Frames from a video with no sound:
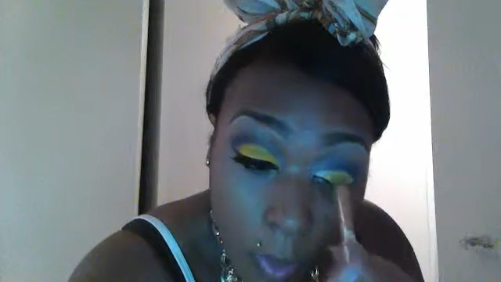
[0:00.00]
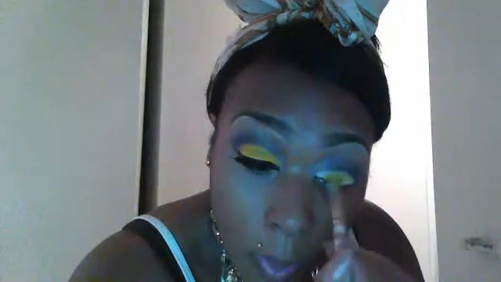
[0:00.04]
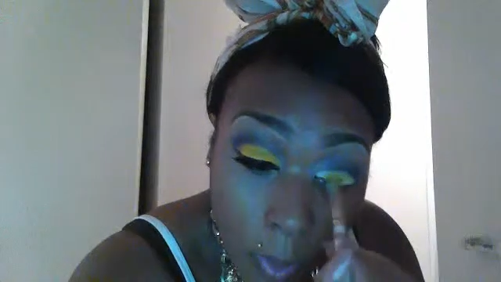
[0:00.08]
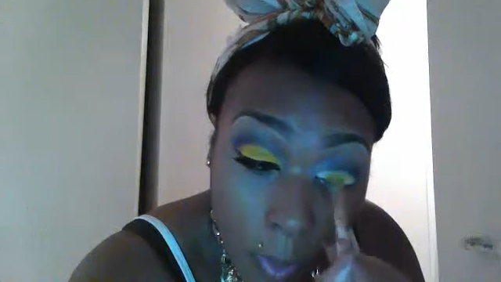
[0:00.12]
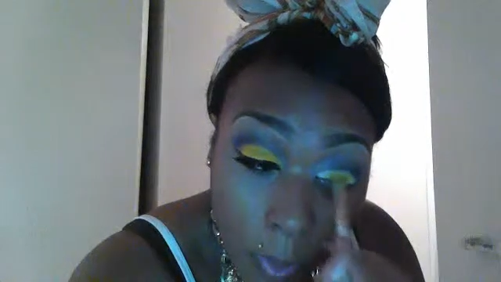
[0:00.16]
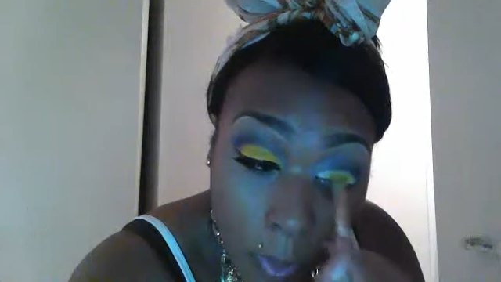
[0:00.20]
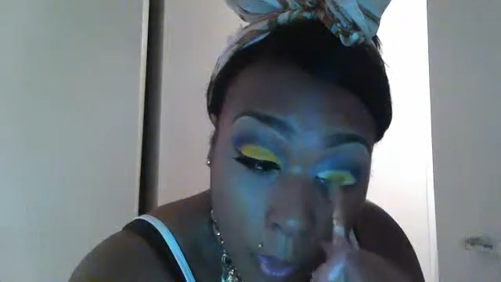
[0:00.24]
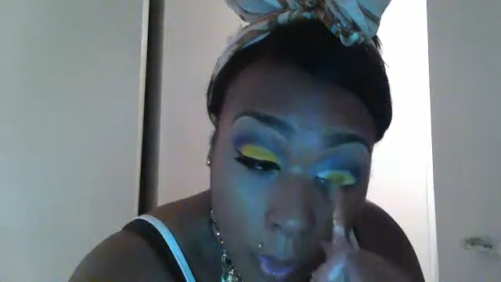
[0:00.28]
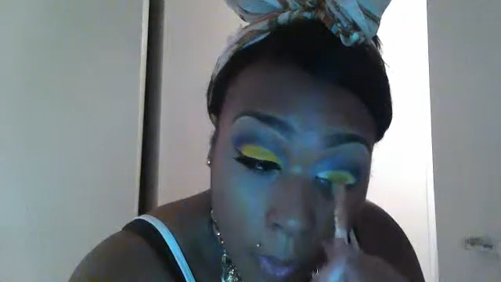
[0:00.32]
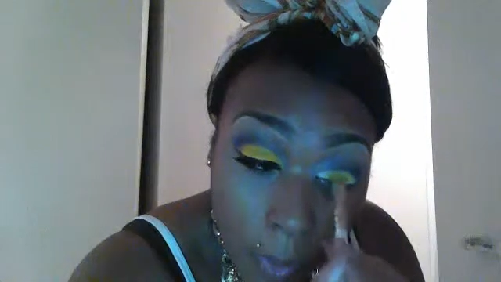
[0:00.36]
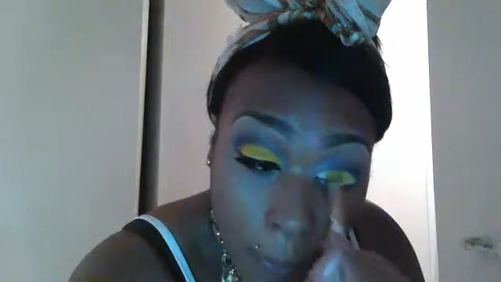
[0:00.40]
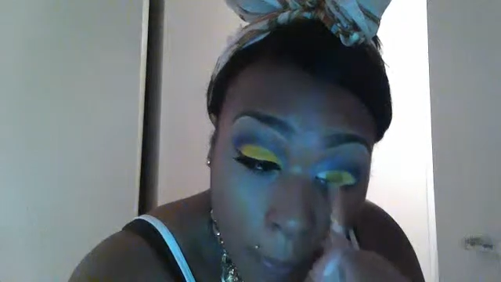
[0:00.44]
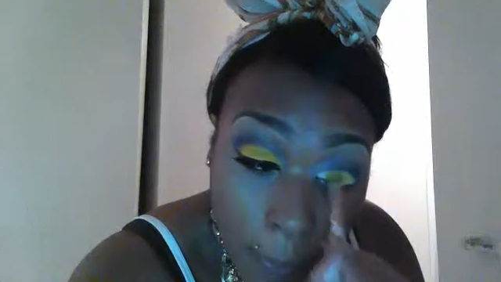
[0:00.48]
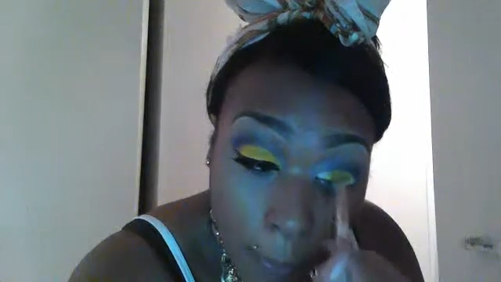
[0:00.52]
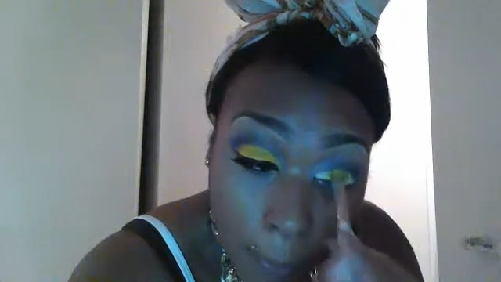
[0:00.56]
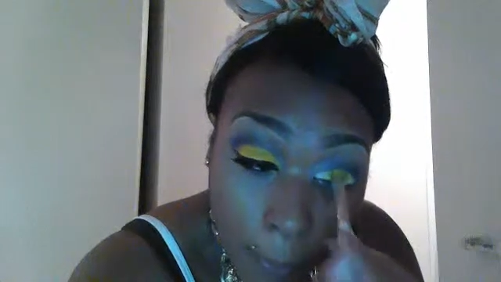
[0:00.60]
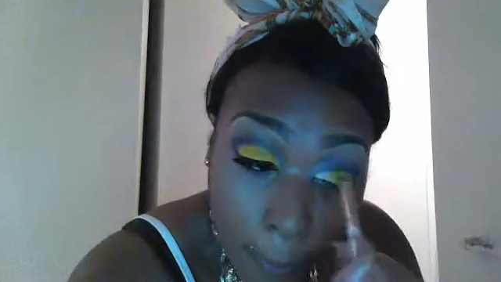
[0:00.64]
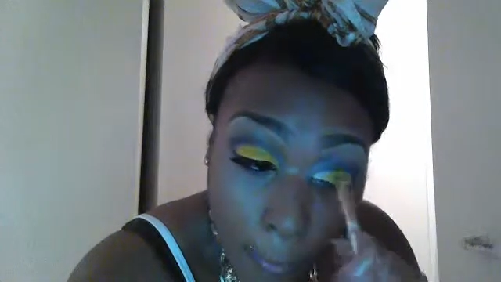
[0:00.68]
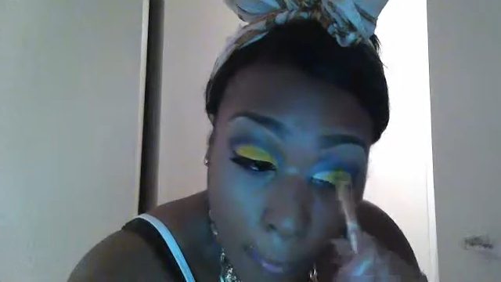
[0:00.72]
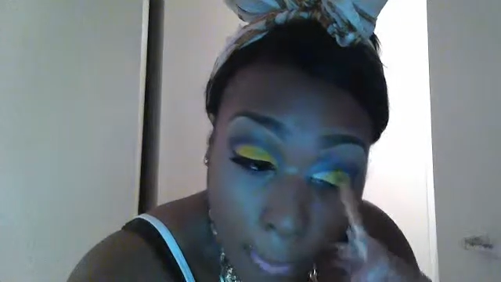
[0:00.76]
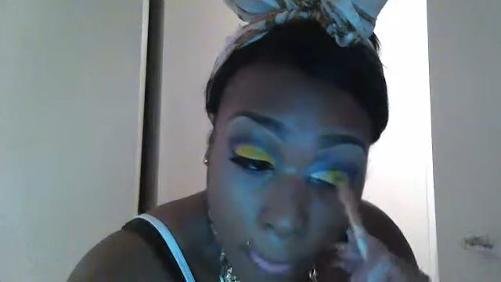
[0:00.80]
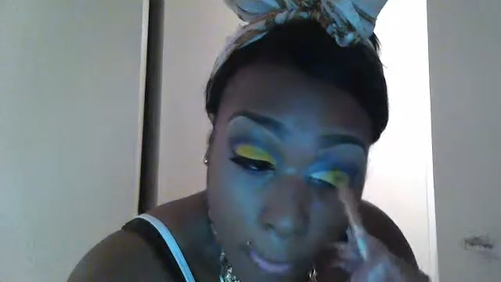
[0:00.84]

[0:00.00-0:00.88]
on,